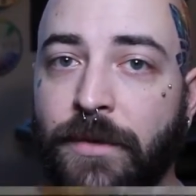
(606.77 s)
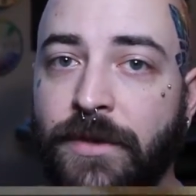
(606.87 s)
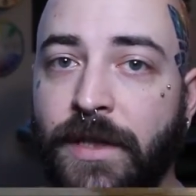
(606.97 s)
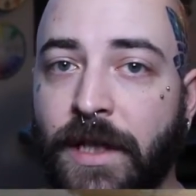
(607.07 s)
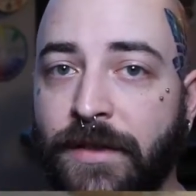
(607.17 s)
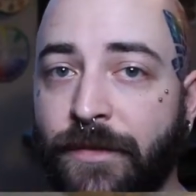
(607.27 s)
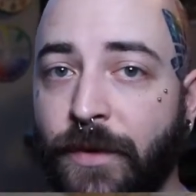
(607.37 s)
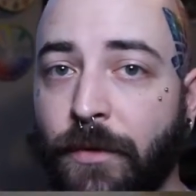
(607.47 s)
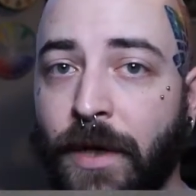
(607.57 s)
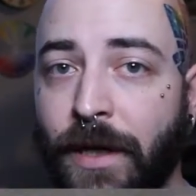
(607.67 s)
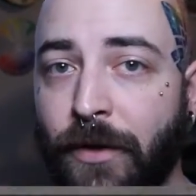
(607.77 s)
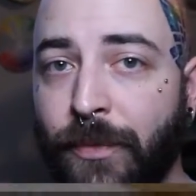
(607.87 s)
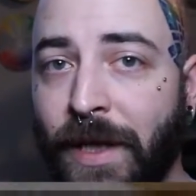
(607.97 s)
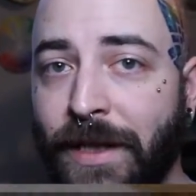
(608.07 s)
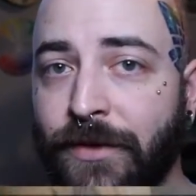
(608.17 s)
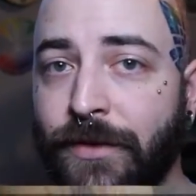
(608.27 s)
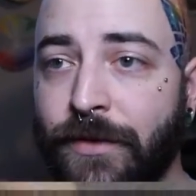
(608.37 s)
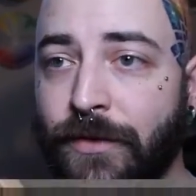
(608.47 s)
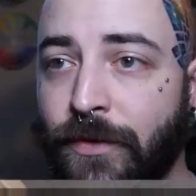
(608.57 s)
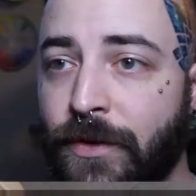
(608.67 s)
And she asked if we were hiring
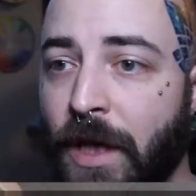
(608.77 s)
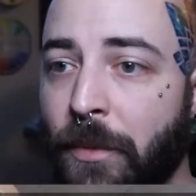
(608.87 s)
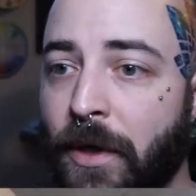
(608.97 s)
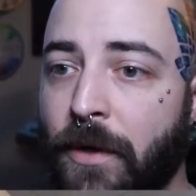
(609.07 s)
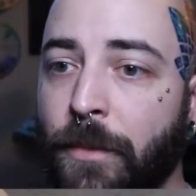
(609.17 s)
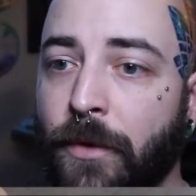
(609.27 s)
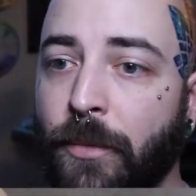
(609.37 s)
managers or shop help or